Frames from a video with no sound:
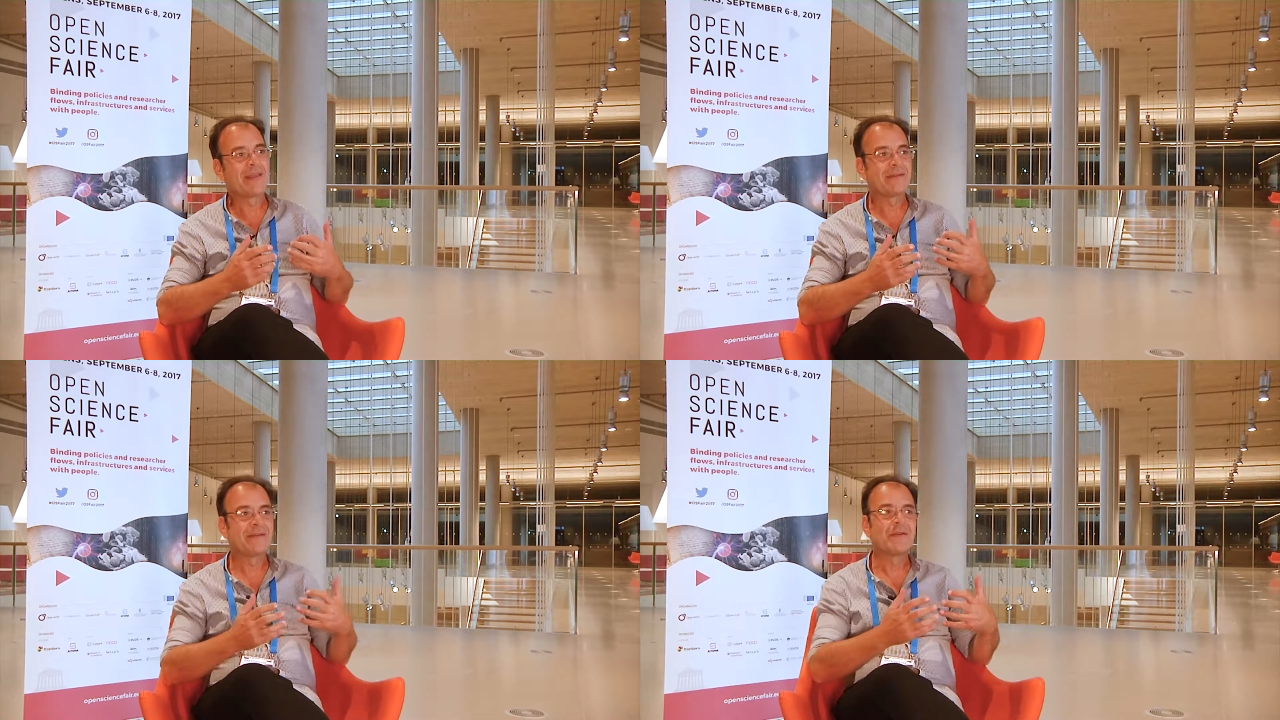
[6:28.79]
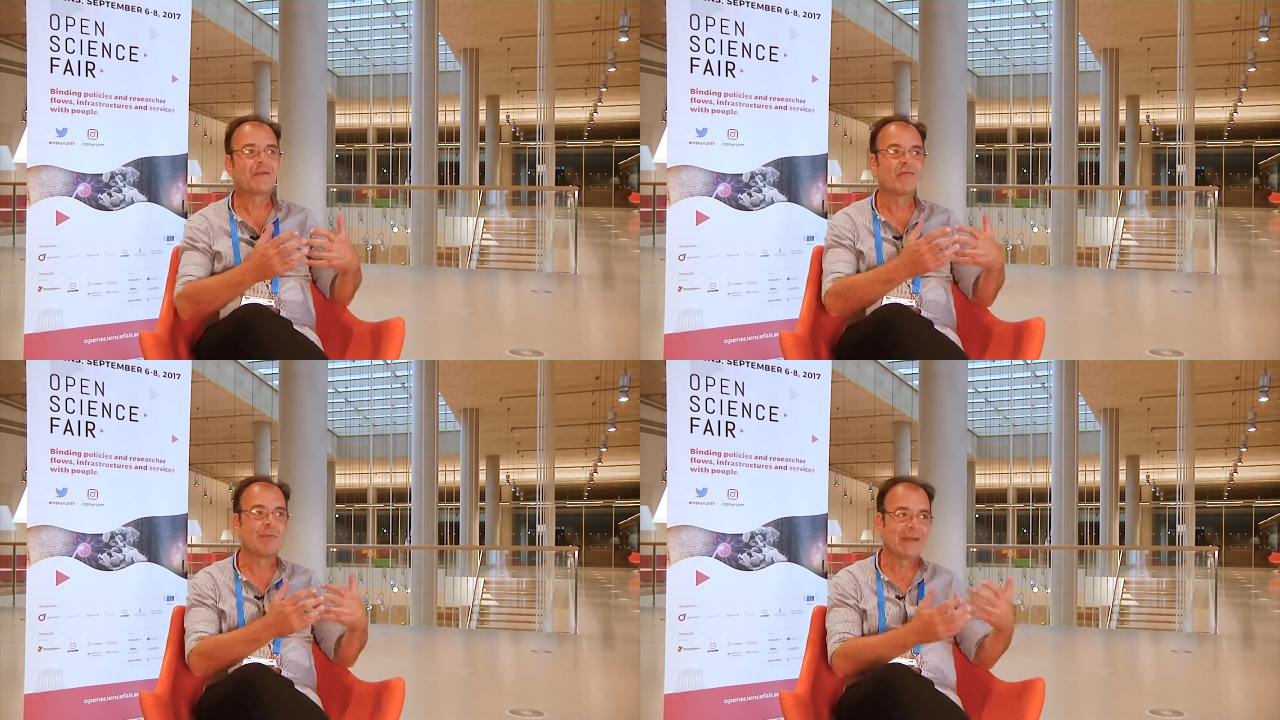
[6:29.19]
the
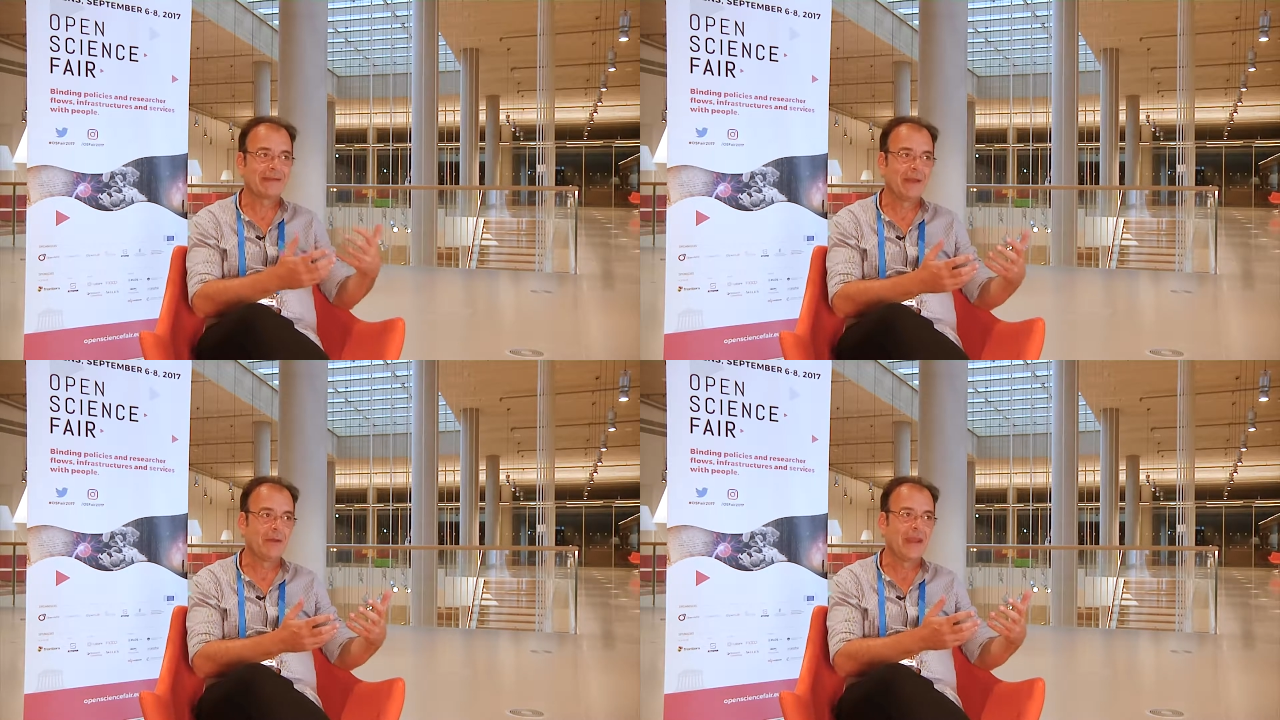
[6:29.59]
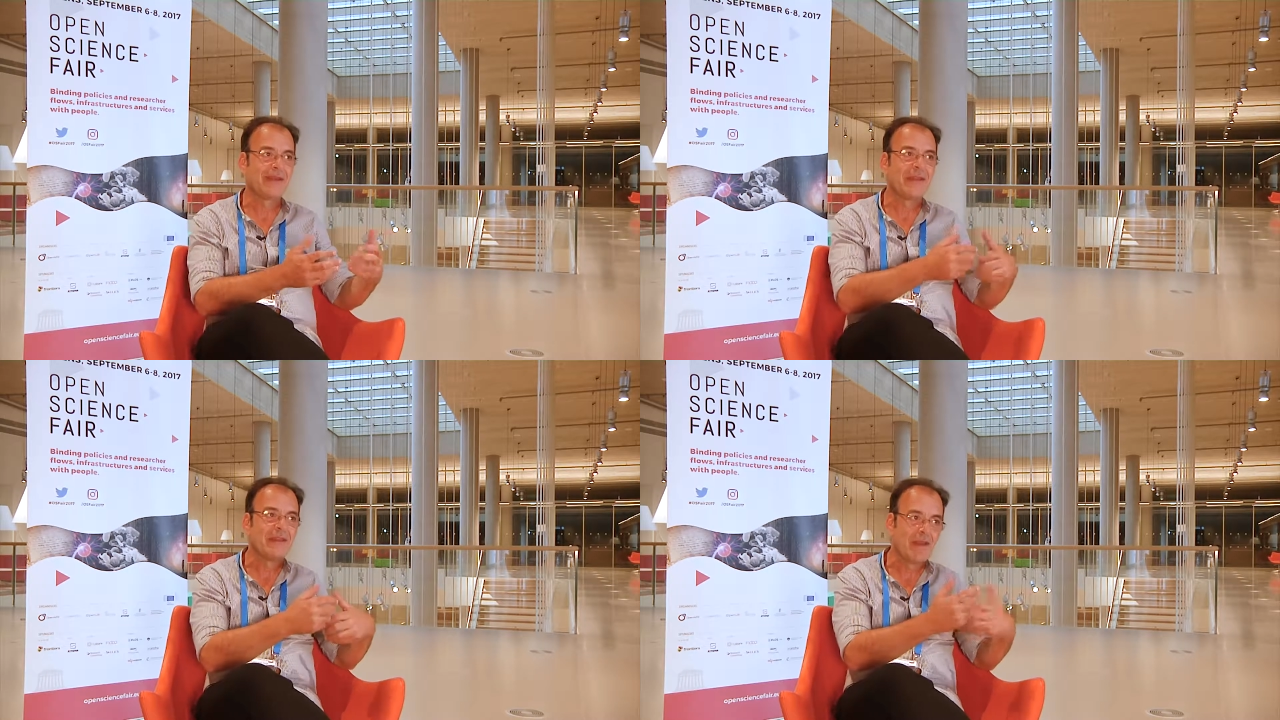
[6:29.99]
existence of bacteria
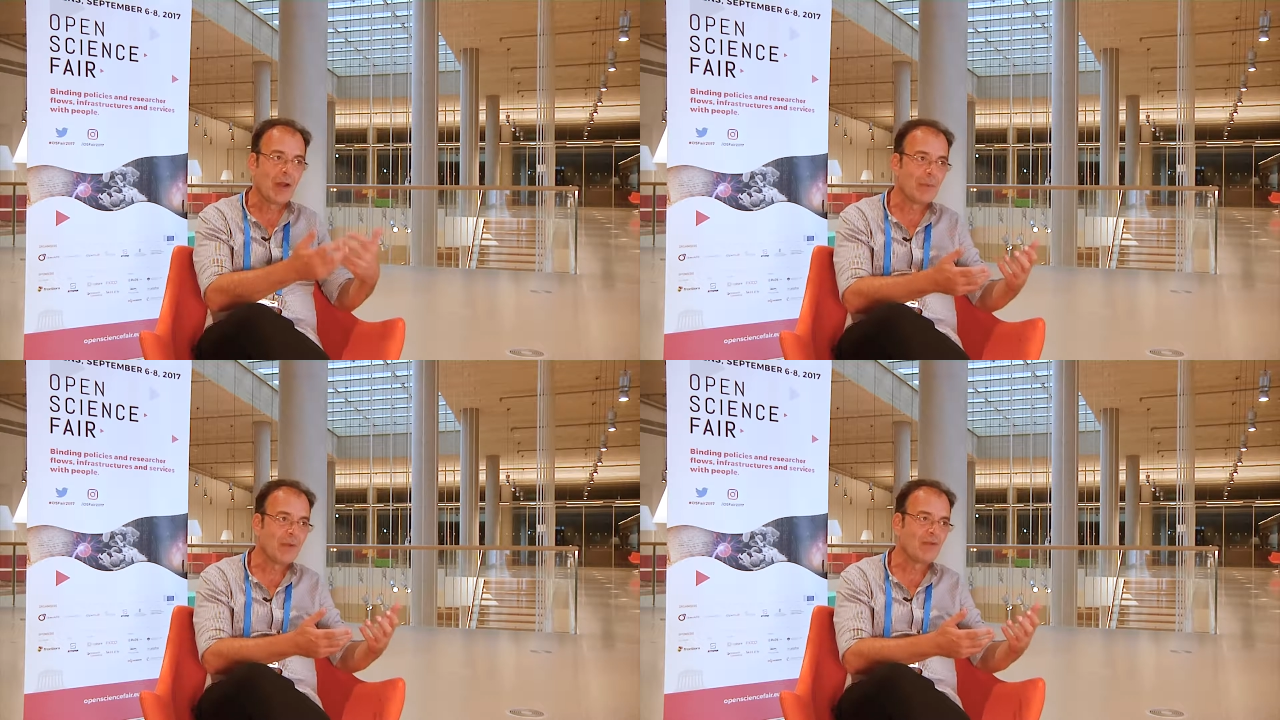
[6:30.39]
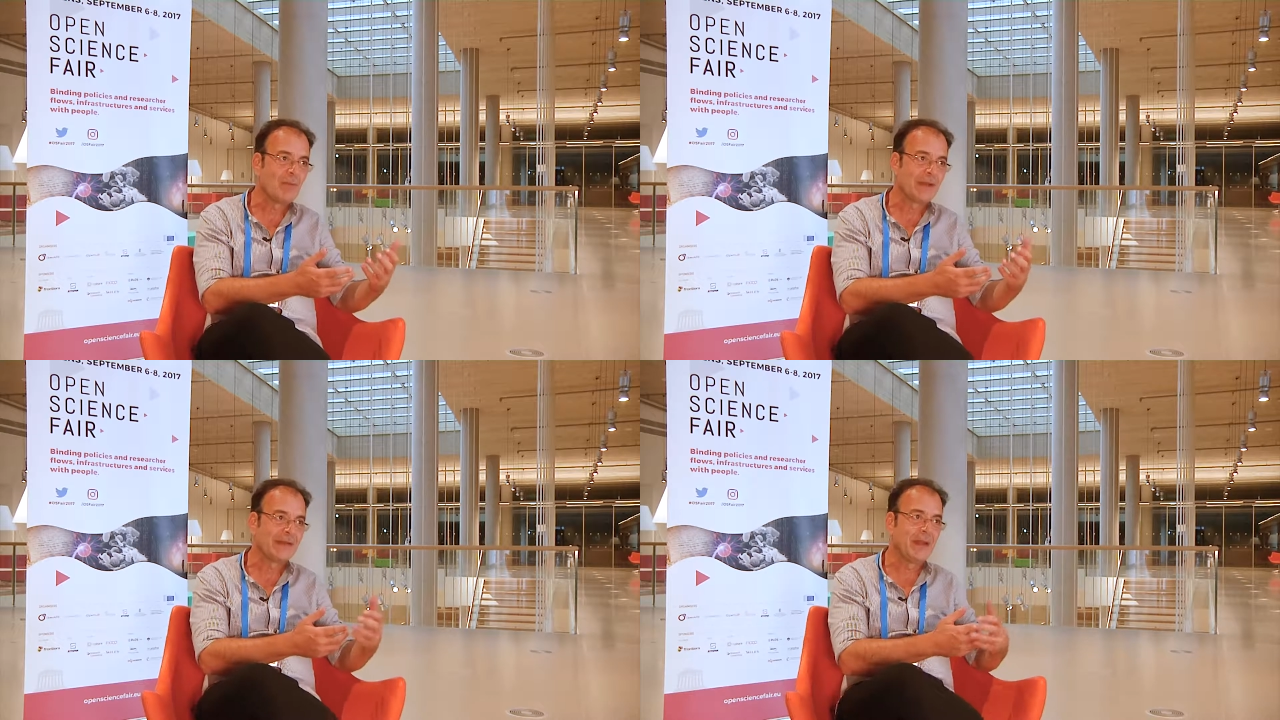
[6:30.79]
and the development of
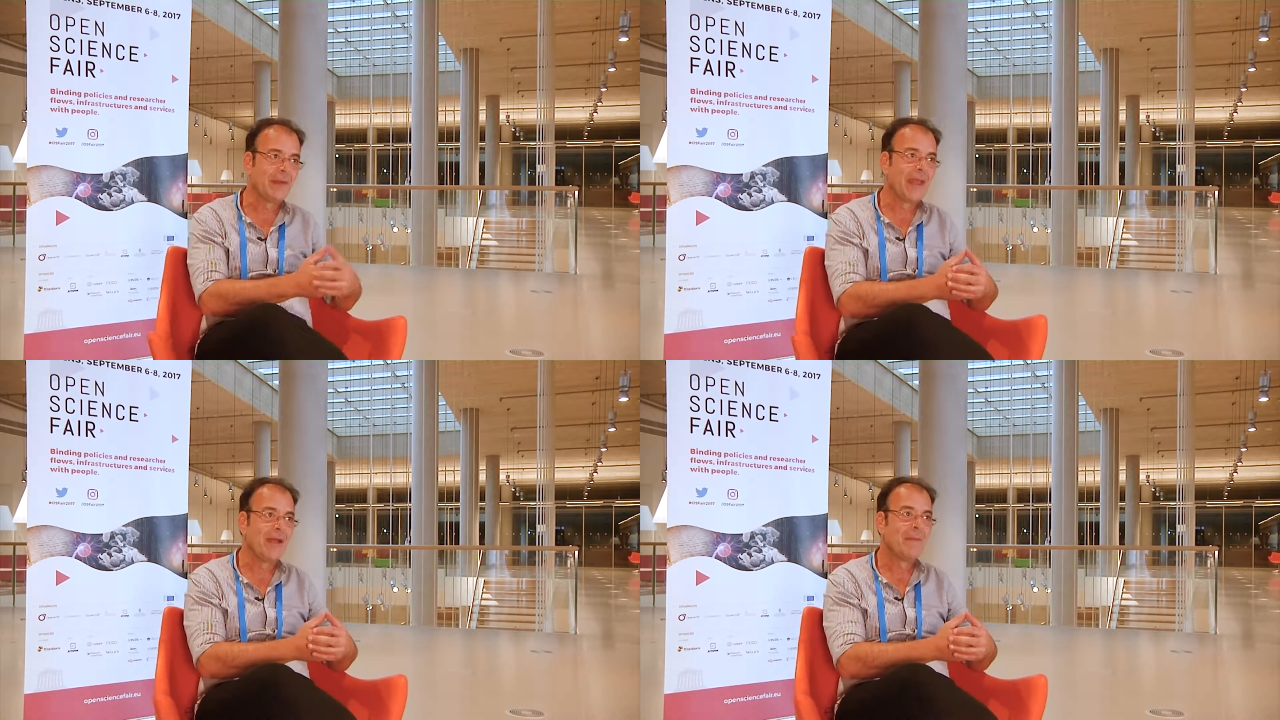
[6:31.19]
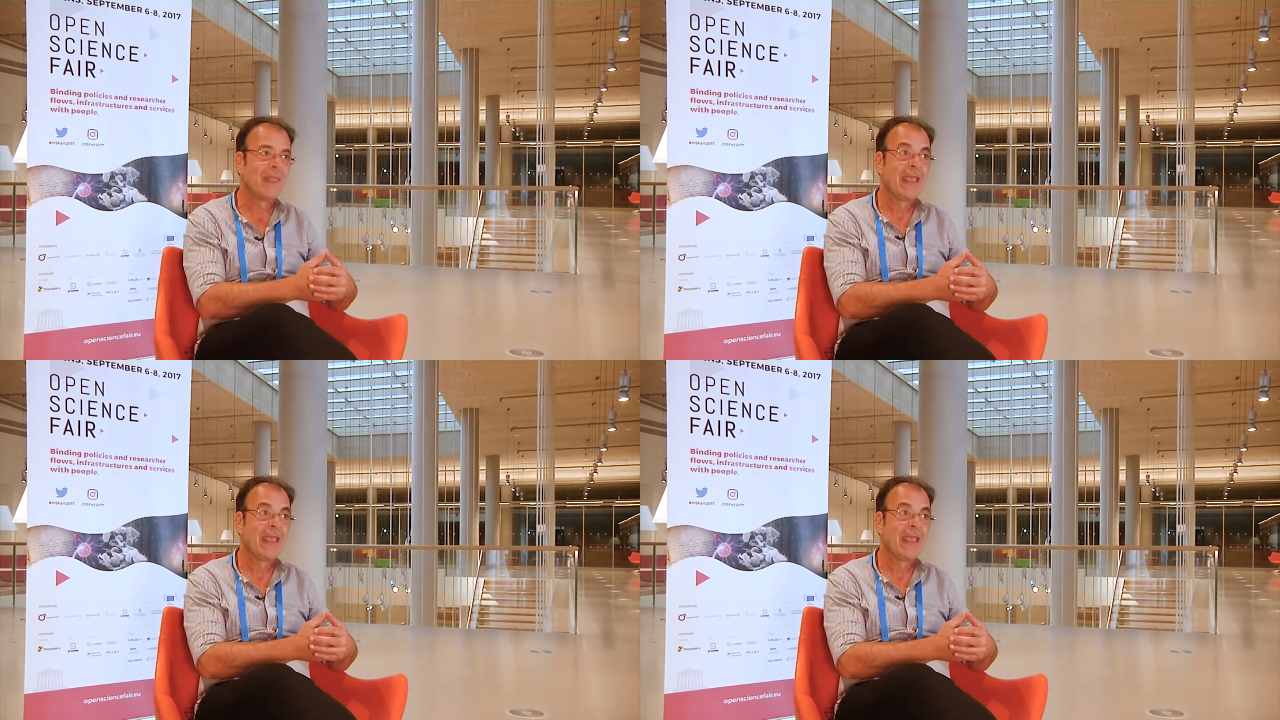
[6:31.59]
bacteria